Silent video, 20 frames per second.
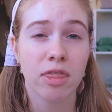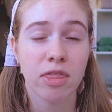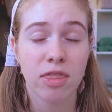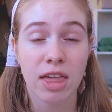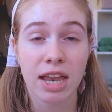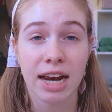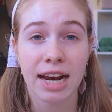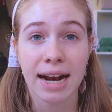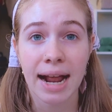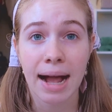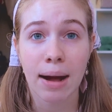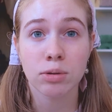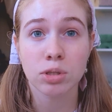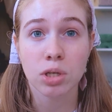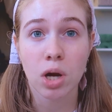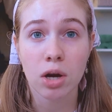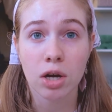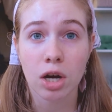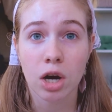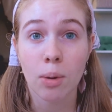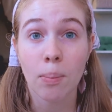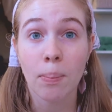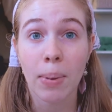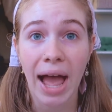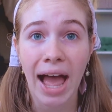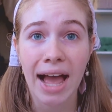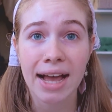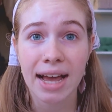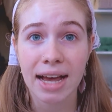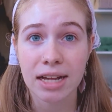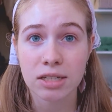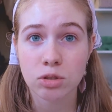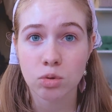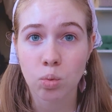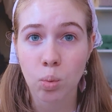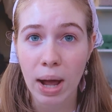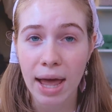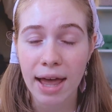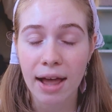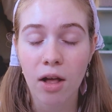thinning out on her back as
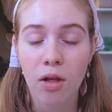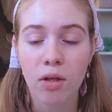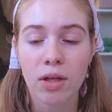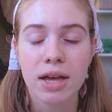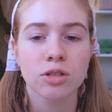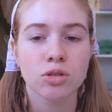well.